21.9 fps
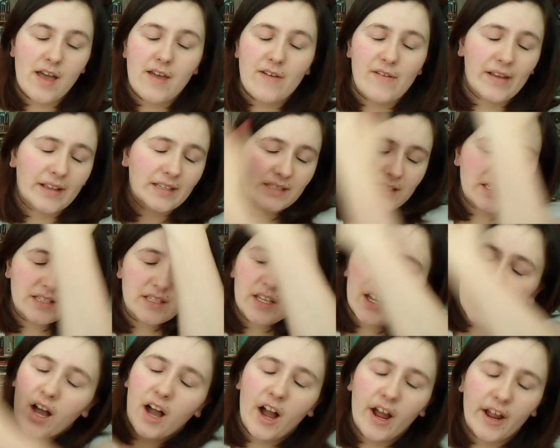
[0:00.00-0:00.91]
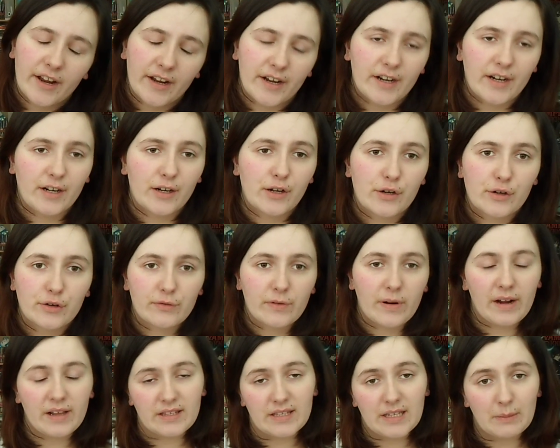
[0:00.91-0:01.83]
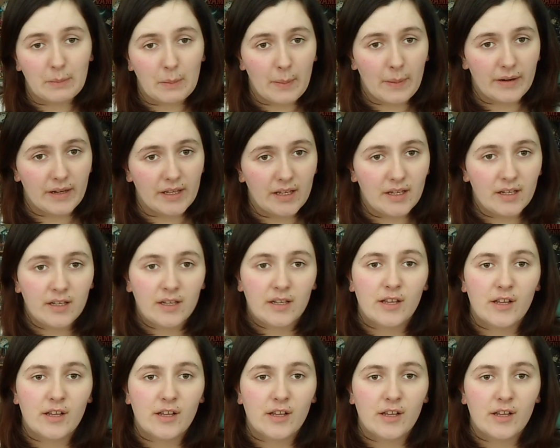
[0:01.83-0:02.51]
the entire right hand side of my body,